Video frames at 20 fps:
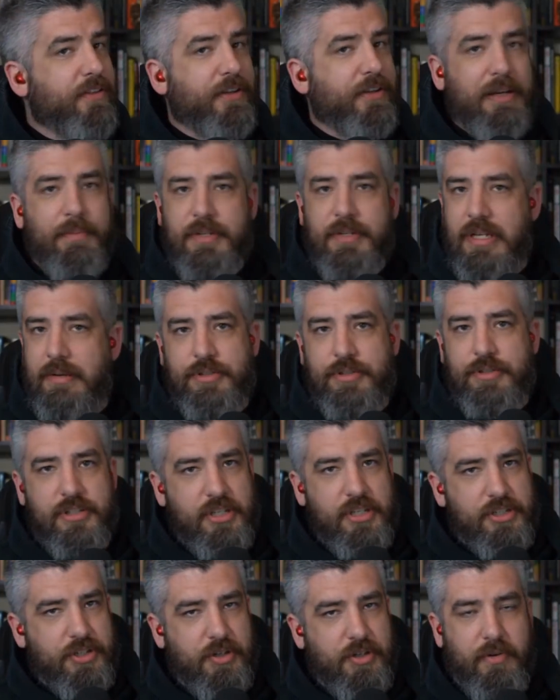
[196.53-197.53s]
There could be someone just
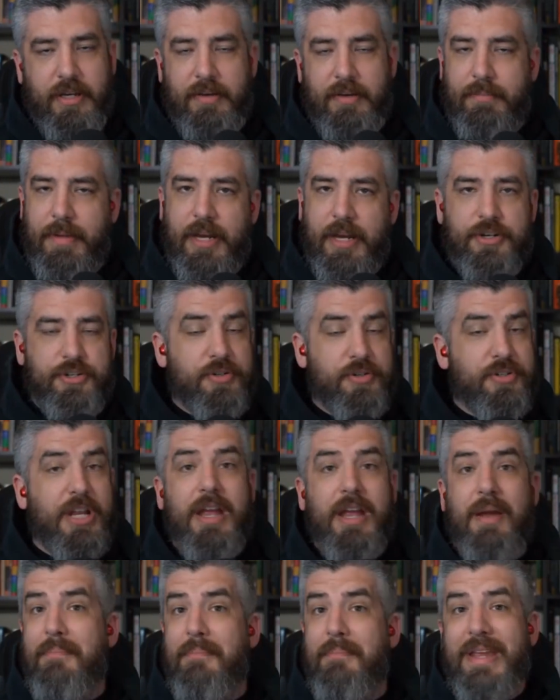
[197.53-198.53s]
disagreeing. Managers,
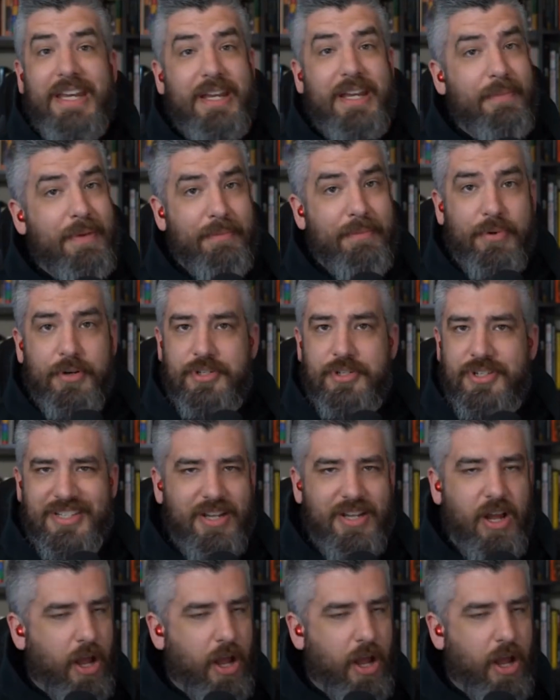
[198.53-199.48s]
media members,